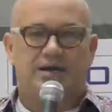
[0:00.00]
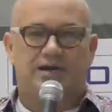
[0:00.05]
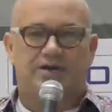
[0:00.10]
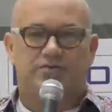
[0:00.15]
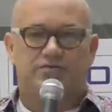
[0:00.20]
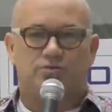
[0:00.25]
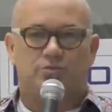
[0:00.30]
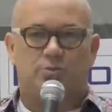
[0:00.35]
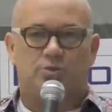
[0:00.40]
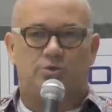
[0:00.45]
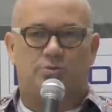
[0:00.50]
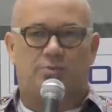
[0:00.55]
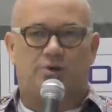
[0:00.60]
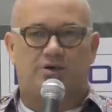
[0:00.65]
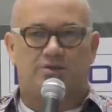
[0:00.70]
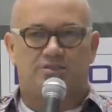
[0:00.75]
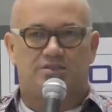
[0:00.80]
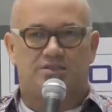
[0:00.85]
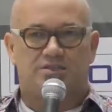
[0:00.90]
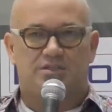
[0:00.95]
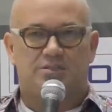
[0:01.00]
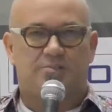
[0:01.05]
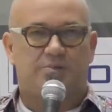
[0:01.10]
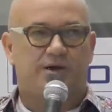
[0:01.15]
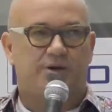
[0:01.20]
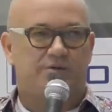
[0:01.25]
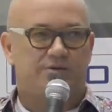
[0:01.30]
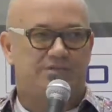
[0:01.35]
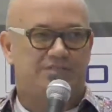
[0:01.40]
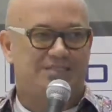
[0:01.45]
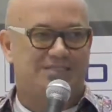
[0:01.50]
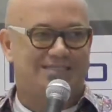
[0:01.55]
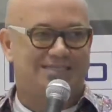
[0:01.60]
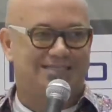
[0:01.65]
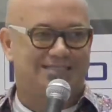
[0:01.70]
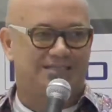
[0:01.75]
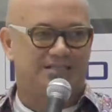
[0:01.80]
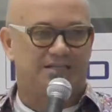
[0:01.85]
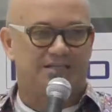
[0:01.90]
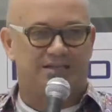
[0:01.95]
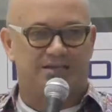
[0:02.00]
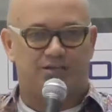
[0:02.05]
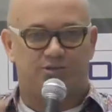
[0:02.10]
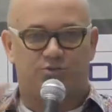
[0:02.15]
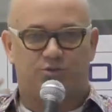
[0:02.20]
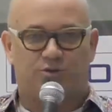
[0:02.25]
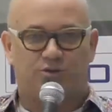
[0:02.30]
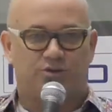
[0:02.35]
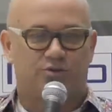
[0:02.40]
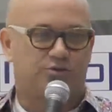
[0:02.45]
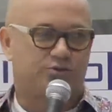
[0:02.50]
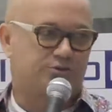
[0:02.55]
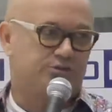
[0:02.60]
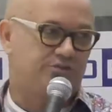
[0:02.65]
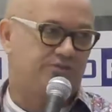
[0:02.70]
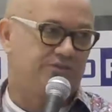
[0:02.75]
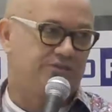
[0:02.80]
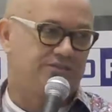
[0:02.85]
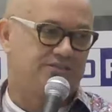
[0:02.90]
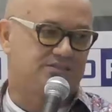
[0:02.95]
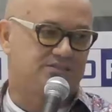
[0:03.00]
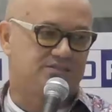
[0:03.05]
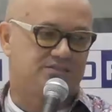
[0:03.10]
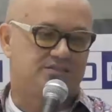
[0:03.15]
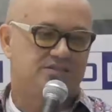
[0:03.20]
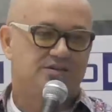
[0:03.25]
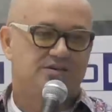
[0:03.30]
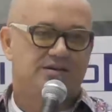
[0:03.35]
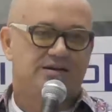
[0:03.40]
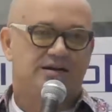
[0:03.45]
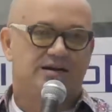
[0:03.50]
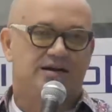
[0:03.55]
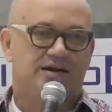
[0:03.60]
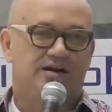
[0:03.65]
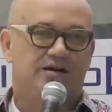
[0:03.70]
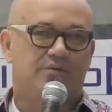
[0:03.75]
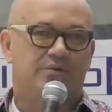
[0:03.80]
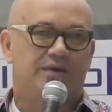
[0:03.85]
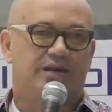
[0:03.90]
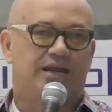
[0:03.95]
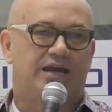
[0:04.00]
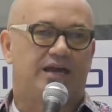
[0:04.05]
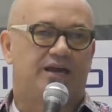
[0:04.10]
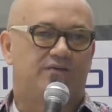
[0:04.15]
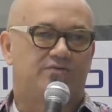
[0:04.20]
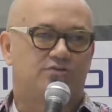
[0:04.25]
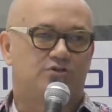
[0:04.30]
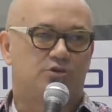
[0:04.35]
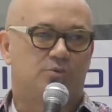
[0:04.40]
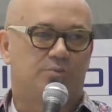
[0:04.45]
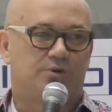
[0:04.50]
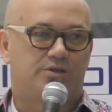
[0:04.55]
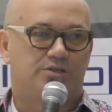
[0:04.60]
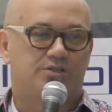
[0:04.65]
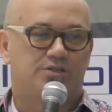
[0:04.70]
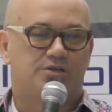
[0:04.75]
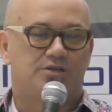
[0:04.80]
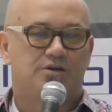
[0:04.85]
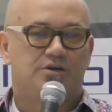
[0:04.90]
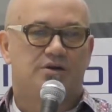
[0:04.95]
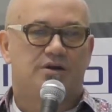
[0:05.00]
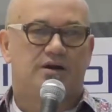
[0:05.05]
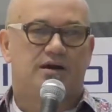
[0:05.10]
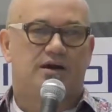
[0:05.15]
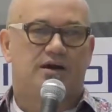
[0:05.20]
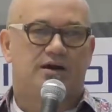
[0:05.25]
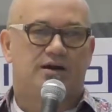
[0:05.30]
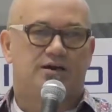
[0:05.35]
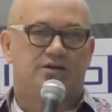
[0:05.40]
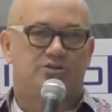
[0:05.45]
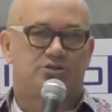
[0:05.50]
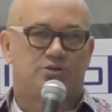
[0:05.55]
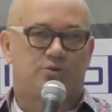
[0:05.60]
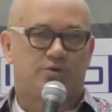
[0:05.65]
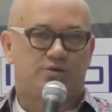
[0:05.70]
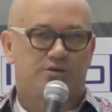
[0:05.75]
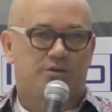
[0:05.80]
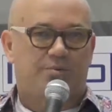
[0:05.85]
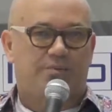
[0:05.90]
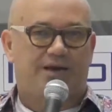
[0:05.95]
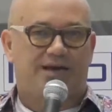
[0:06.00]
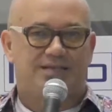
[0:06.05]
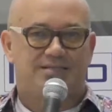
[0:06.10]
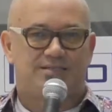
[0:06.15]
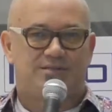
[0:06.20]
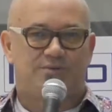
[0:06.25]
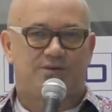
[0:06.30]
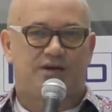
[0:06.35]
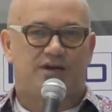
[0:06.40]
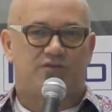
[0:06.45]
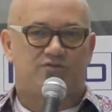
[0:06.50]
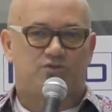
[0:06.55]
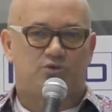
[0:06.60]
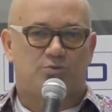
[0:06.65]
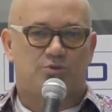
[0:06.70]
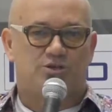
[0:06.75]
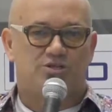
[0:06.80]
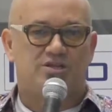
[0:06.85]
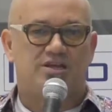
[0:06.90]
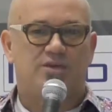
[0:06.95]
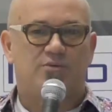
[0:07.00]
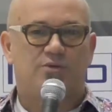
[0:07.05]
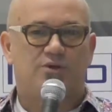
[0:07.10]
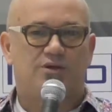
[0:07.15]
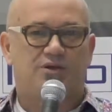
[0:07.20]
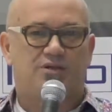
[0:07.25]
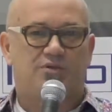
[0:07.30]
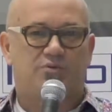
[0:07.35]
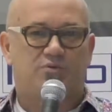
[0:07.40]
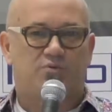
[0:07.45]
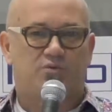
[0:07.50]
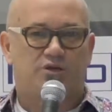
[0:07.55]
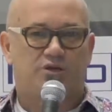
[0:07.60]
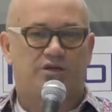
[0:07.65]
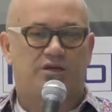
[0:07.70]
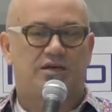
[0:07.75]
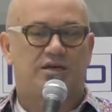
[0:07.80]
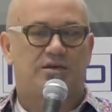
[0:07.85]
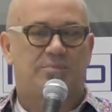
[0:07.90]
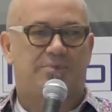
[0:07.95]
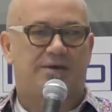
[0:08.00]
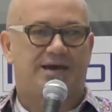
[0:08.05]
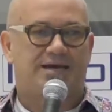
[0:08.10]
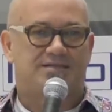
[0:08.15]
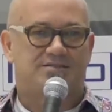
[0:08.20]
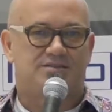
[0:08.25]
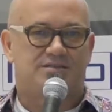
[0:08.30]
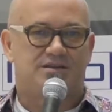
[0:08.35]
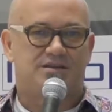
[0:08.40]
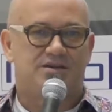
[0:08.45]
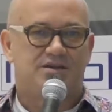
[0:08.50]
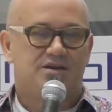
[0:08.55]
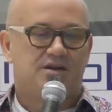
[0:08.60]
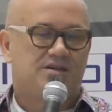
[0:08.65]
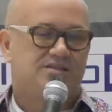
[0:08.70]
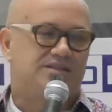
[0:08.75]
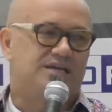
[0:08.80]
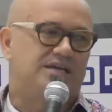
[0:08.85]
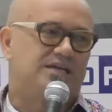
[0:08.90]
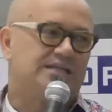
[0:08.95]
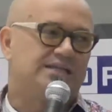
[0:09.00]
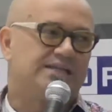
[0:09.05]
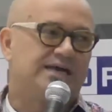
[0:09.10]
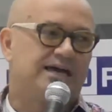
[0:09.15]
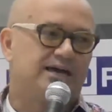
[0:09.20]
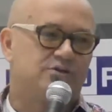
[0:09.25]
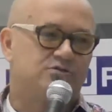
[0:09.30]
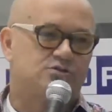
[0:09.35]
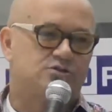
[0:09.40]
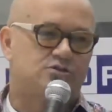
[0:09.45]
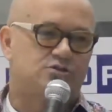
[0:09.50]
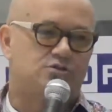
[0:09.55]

so much processing power sit in each one of those devices. We're going to have so much storage capacity. We're going to have so much networking capacity that allows us to